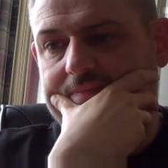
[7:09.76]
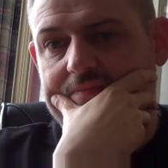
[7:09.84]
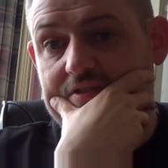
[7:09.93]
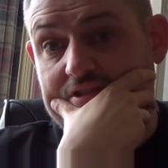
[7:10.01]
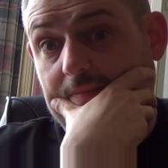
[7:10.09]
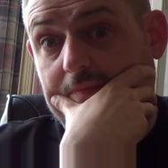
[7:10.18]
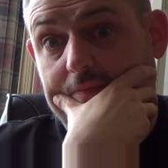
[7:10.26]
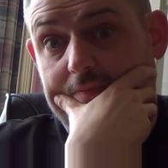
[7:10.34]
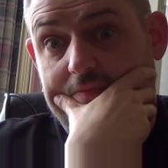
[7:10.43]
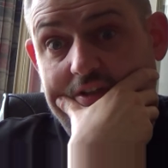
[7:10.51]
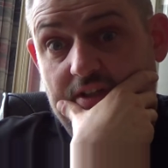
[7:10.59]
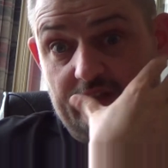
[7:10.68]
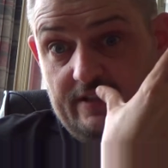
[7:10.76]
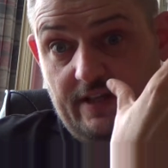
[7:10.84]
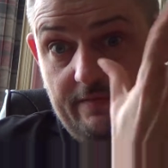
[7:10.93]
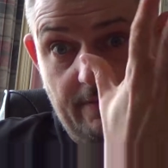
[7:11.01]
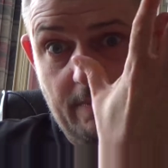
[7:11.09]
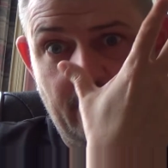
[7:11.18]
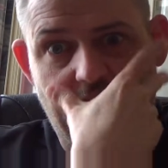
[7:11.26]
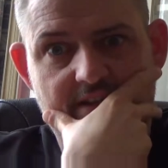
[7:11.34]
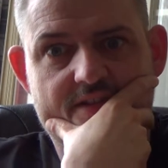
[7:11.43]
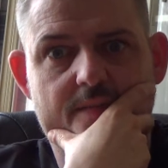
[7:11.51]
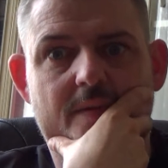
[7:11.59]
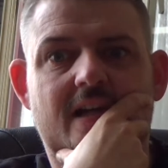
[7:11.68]
Something everybody
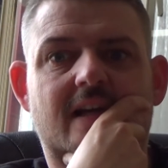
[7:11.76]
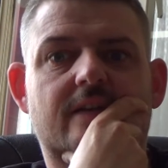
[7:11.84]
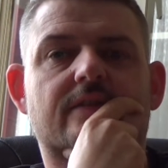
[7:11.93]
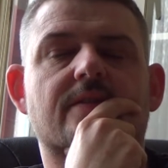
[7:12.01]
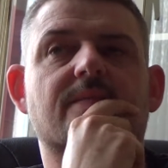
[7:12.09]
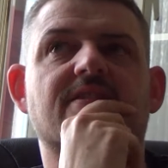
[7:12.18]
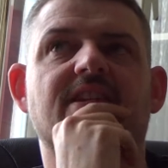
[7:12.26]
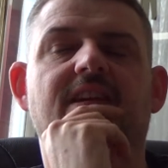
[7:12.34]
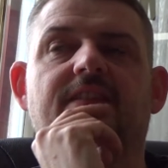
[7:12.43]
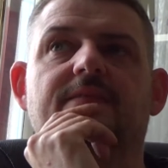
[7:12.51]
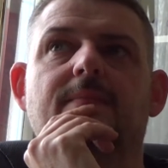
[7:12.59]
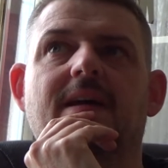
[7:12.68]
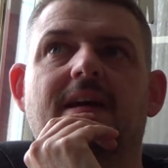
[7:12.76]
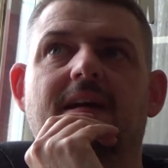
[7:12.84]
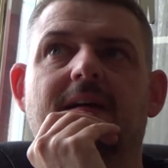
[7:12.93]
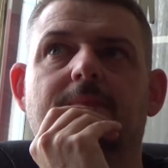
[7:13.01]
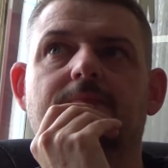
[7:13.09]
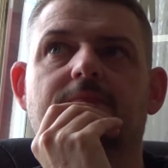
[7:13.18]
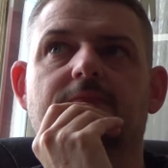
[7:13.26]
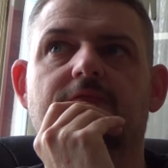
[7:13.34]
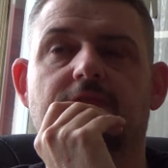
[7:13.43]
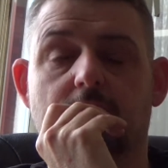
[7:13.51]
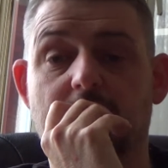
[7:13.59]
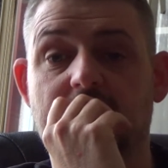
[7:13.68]
has to make out for himself, but
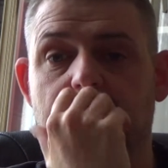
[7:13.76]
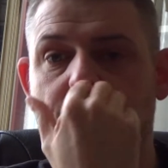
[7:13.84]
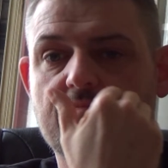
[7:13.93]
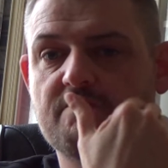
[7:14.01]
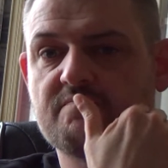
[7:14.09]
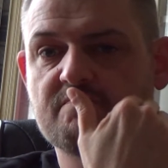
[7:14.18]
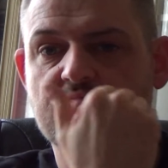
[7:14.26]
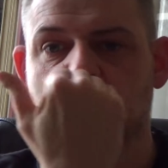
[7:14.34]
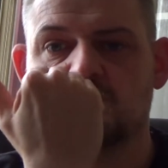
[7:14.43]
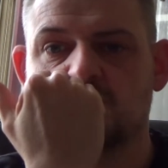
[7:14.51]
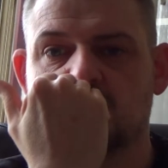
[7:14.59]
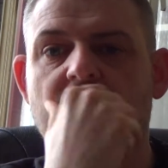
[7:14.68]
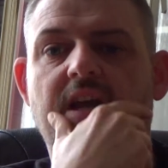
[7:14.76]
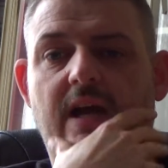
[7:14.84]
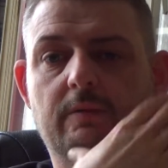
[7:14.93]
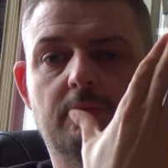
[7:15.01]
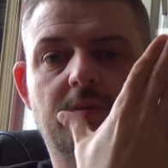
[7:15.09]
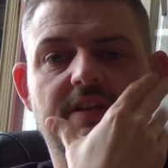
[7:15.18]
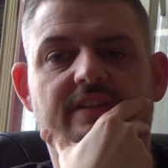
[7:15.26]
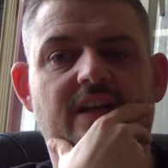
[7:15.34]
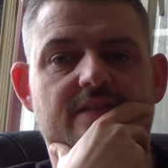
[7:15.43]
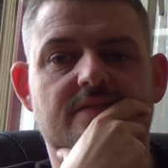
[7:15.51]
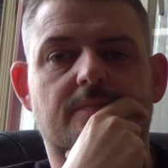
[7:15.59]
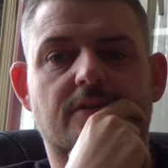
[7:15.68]
for me, I would play
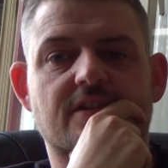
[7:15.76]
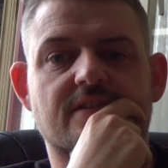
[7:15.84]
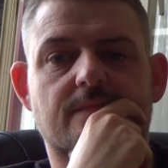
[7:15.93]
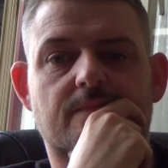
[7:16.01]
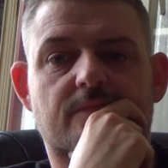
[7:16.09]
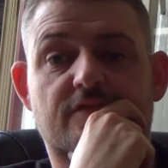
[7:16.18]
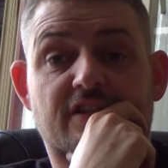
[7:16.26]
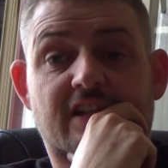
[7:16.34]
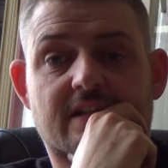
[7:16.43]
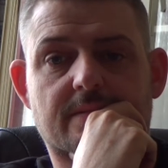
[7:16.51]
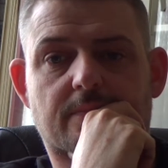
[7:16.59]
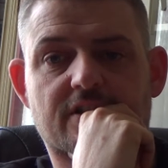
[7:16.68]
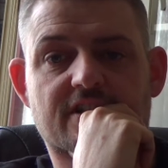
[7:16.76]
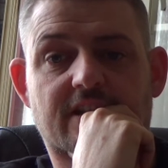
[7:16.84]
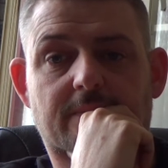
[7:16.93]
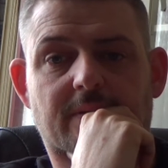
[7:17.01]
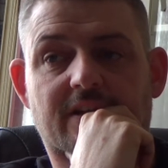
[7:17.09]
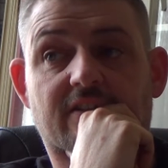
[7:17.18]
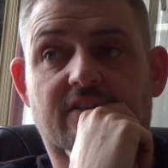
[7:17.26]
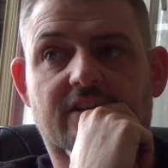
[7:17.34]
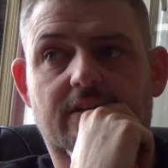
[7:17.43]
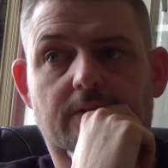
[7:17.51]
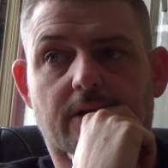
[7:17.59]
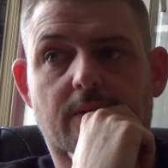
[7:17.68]
1000 points. 3000 points not painted is
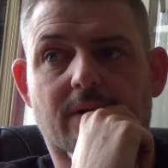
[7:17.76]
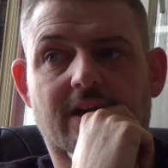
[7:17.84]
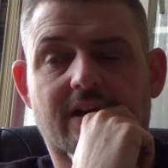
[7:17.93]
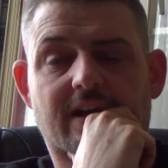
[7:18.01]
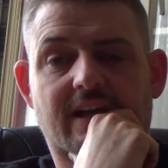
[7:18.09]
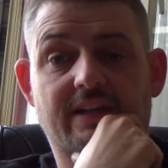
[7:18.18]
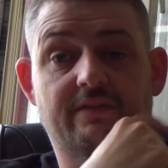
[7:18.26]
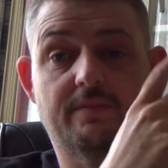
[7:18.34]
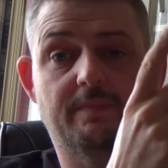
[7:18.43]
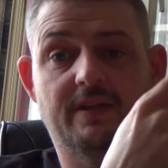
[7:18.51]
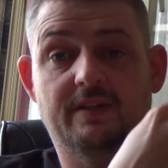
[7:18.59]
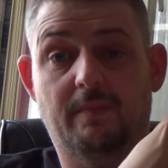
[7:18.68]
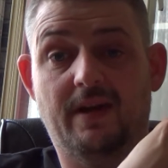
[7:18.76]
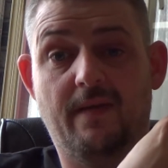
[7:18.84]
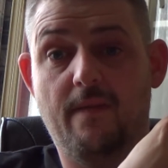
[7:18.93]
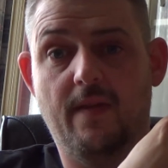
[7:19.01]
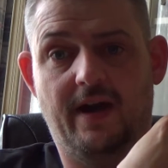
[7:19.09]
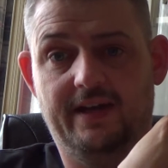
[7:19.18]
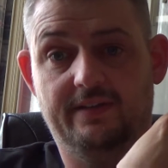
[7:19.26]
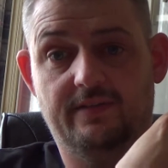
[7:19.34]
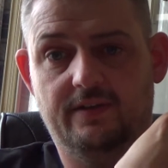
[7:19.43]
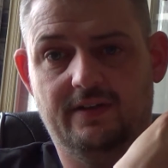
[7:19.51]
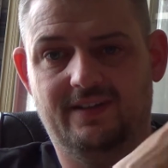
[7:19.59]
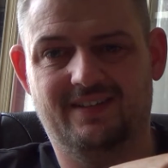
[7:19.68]
no go. I even painted my knight.
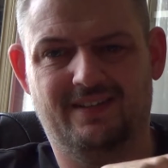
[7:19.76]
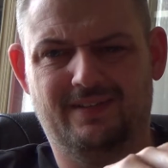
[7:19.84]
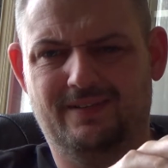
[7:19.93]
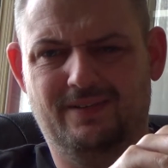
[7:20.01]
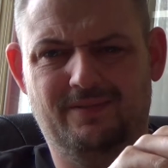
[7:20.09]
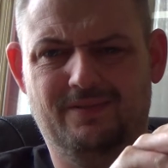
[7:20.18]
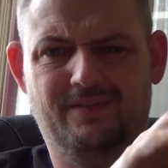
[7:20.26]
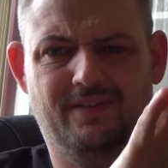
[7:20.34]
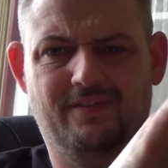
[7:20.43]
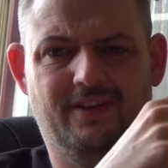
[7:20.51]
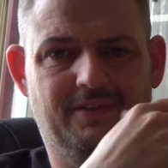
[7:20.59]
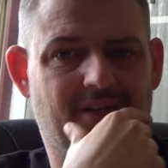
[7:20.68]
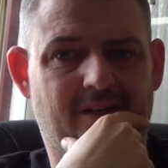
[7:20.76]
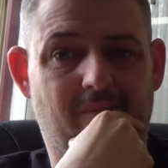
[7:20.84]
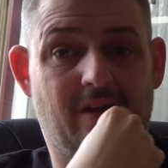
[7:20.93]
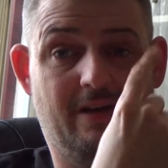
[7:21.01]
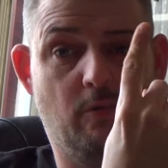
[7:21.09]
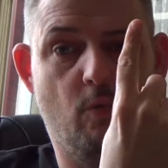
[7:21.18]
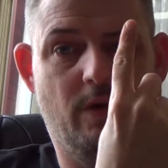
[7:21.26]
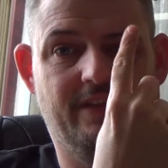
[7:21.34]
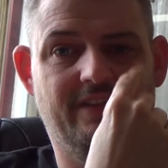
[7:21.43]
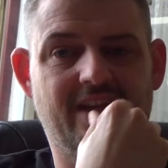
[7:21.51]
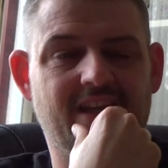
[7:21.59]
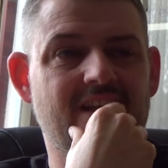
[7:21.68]
I don't know if you followed on the blog,
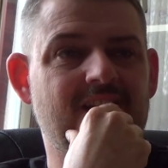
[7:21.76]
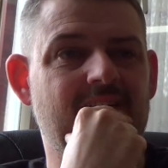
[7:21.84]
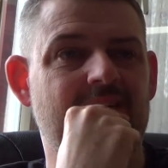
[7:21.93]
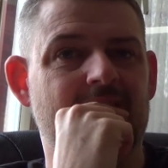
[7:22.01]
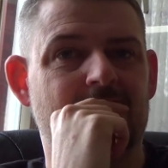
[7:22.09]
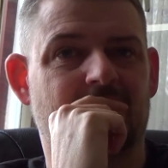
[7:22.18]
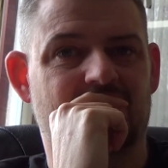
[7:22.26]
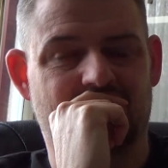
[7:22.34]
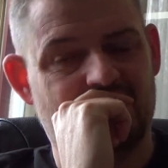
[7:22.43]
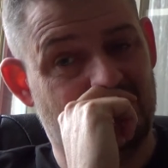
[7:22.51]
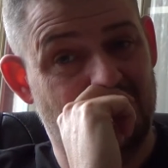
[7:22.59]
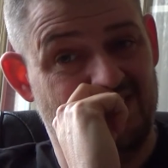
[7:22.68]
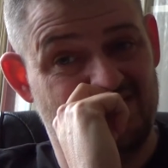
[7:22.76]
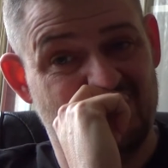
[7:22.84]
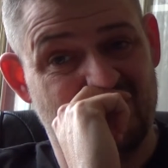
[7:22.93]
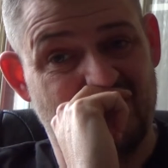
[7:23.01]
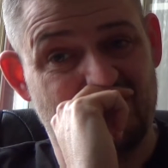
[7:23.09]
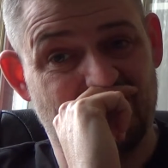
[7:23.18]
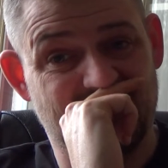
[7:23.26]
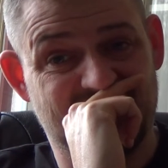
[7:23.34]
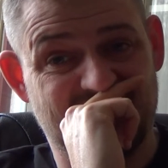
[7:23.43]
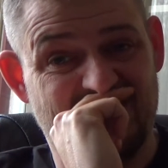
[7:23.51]
one day, just to make a statement